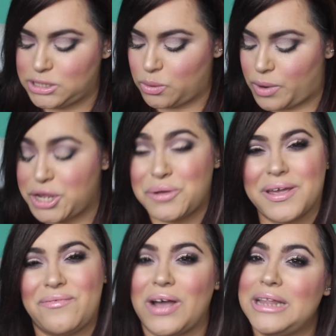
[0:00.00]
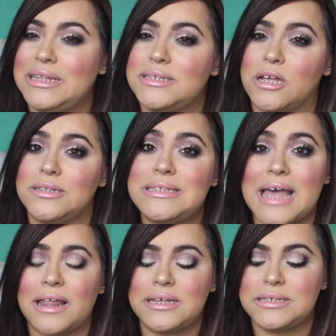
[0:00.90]
to where you could find these on
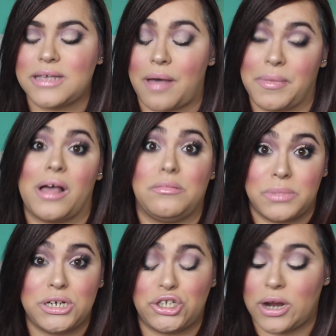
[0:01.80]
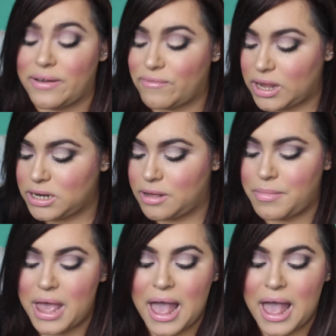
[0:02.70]
Sally's. I mean, I'm going to try to find them.